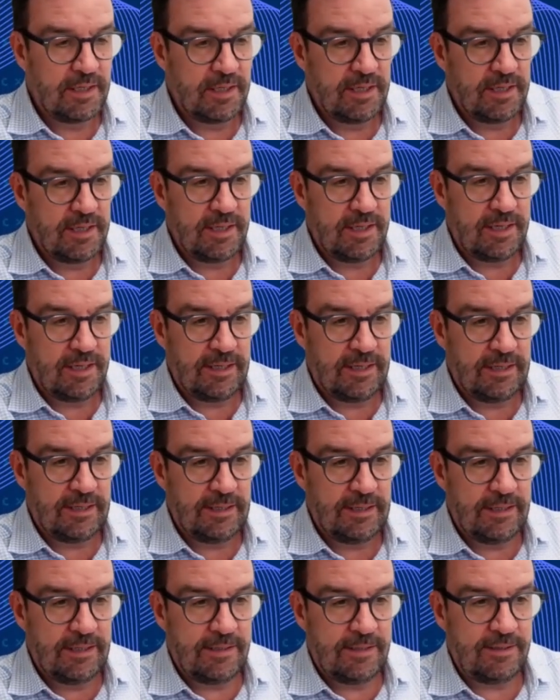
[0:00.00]

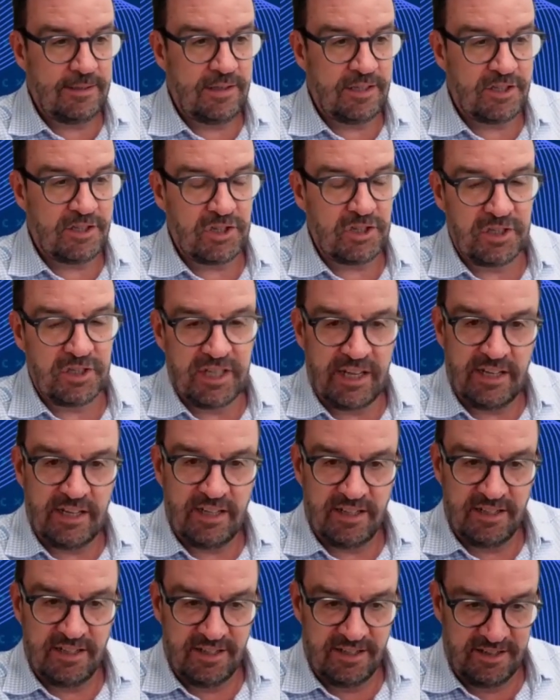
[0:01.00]
And so
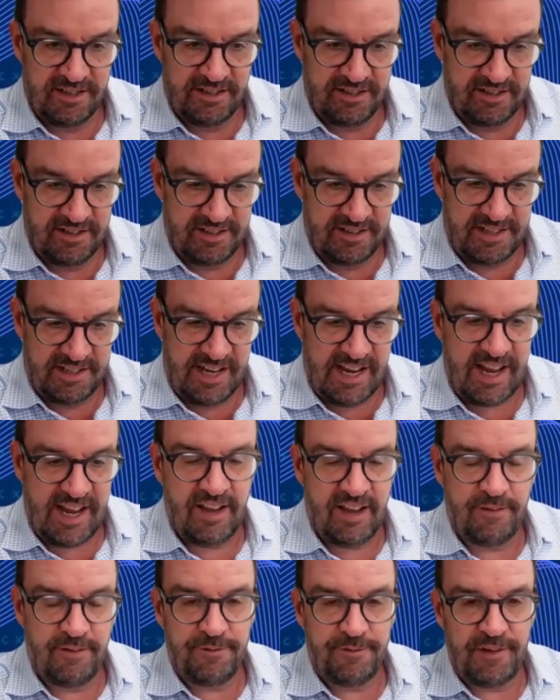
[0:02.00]
they have